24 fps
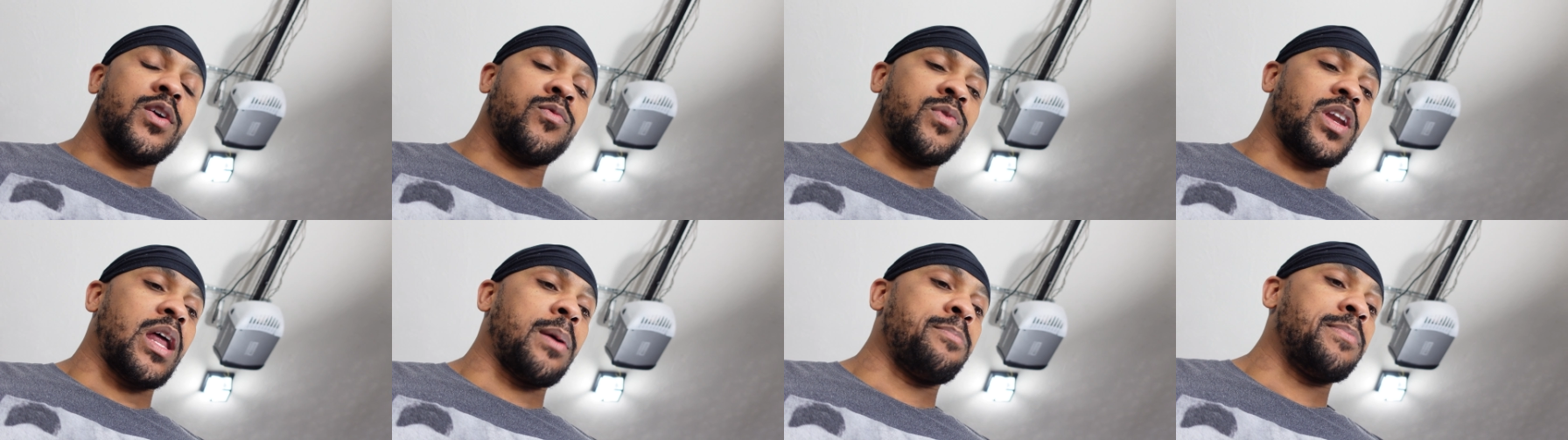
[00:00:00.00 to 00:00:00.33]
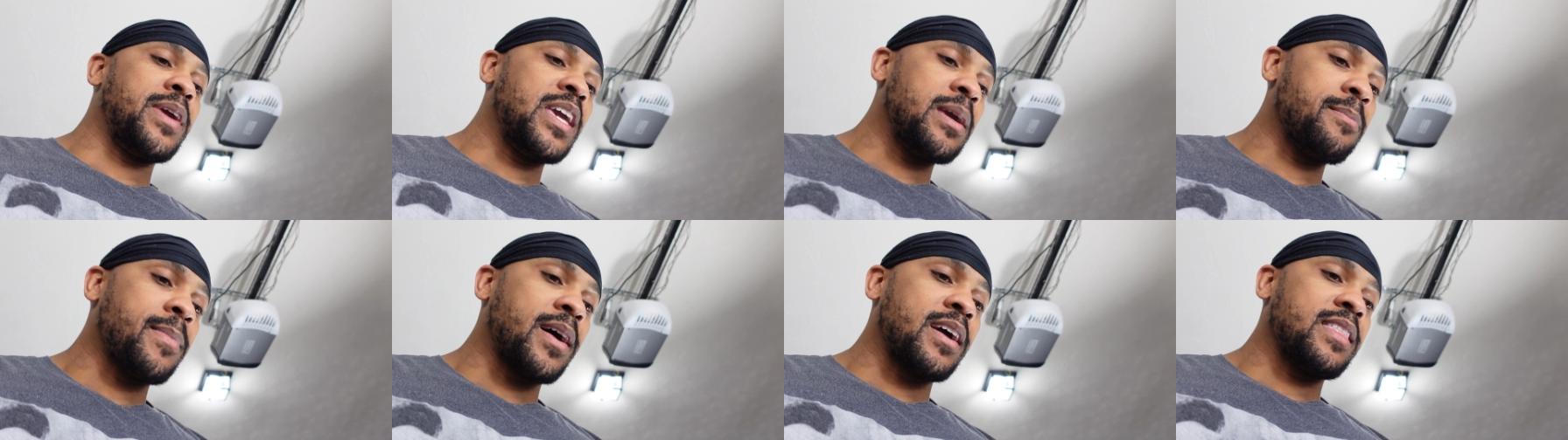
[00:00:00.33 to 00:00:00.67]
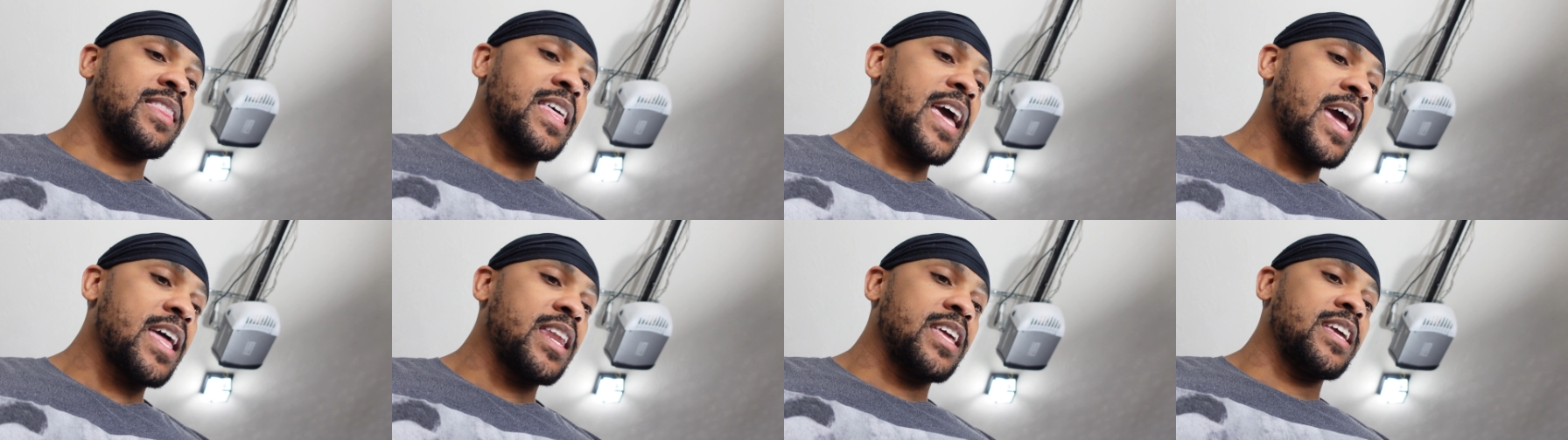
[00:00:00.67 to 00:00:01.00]
And what I mean by
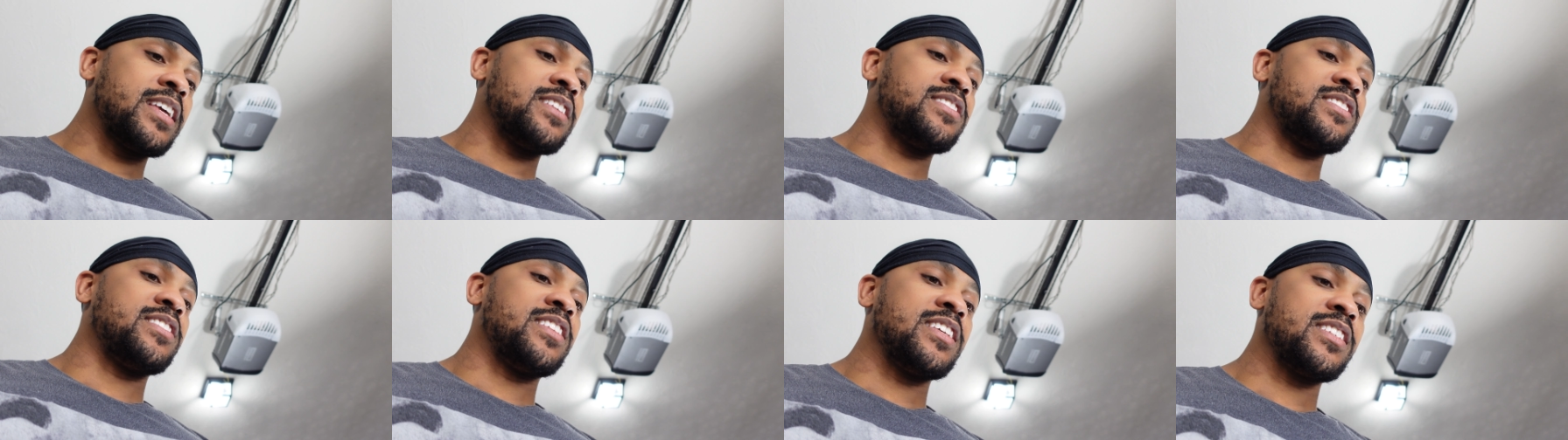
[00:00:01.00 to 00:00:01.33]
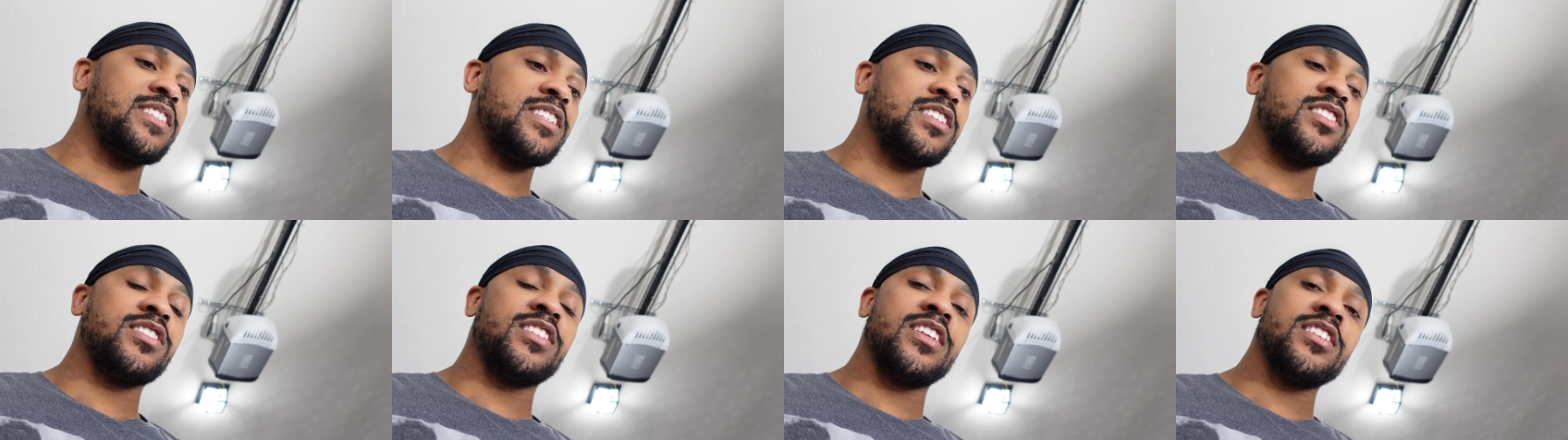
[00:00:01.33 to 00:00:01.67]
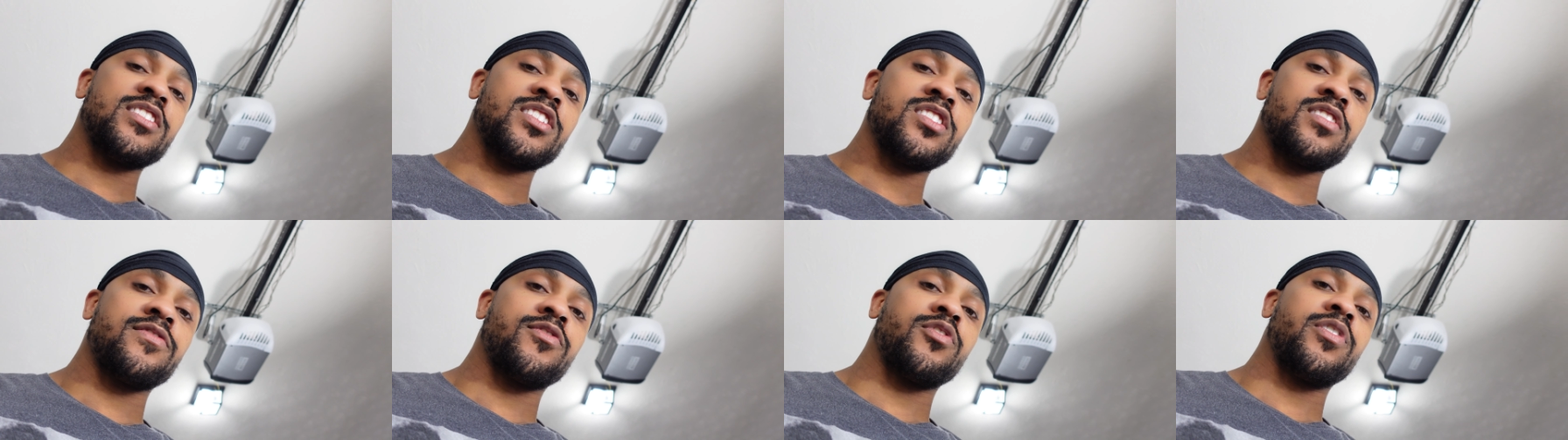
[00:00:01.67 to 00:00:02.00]
that is this is
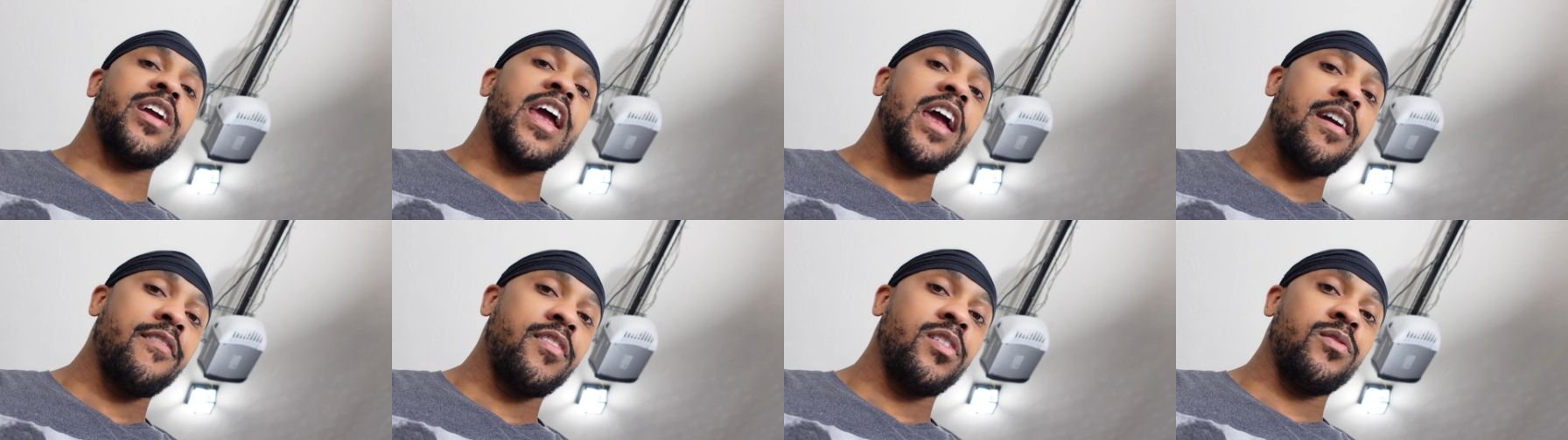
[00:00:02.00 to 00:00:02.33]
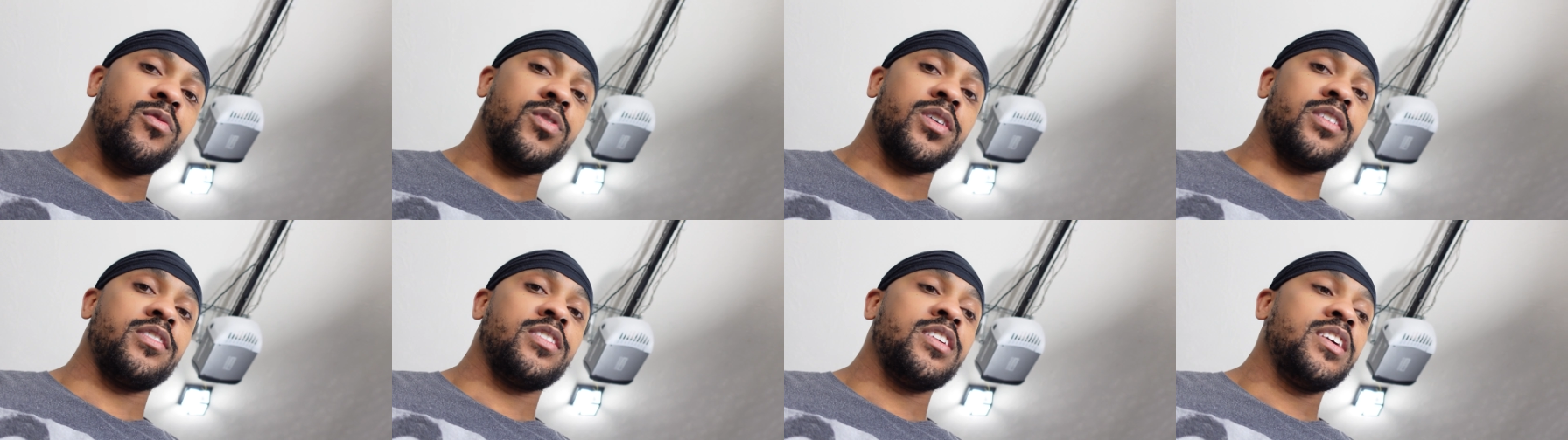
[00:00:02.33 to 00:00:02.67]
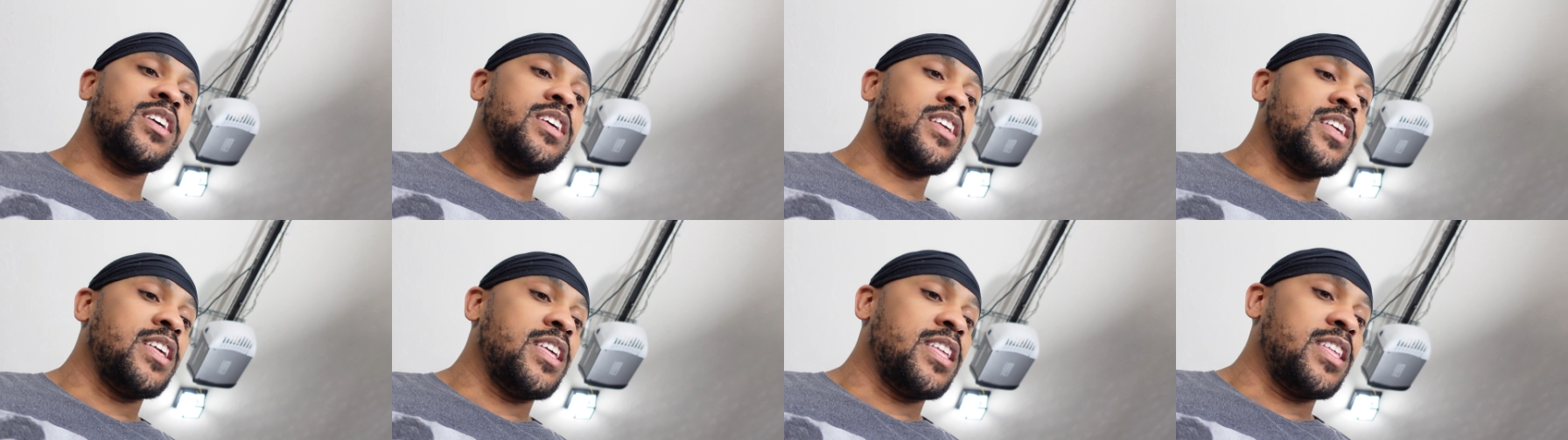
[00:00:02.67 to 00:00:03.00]
this is for everyone.
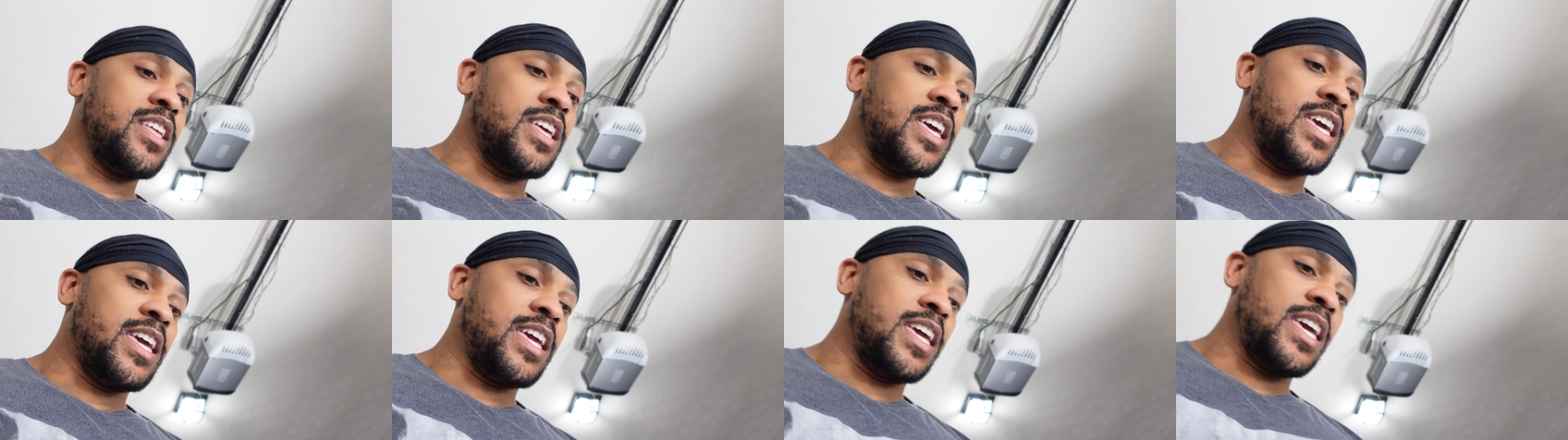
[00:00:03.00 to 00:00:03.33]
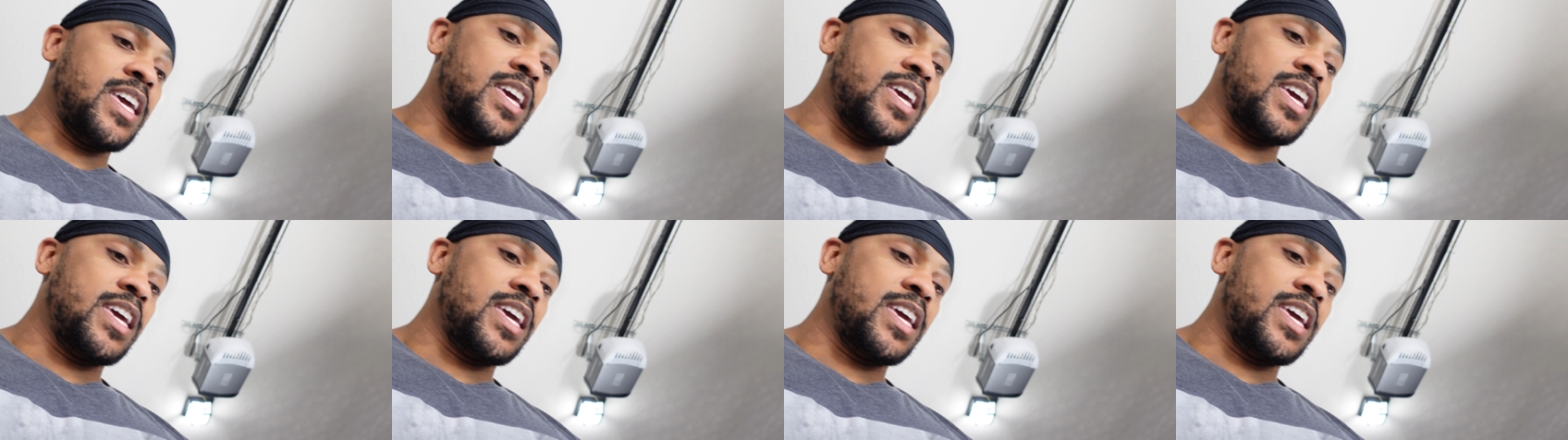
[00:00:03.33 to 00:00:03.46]
It